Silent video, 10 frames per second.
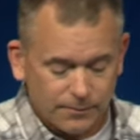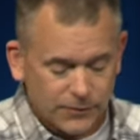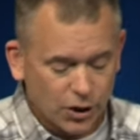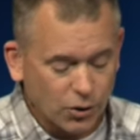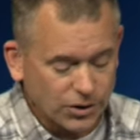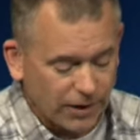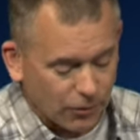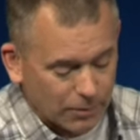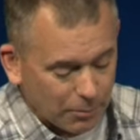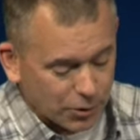Jehoshaphat
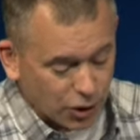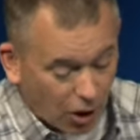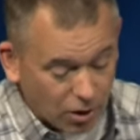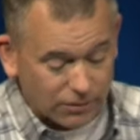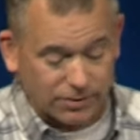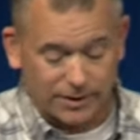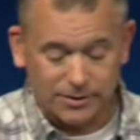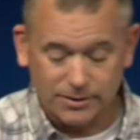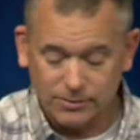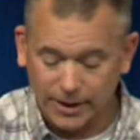remembers all of
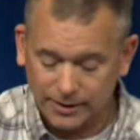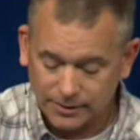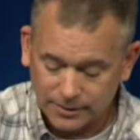it, right?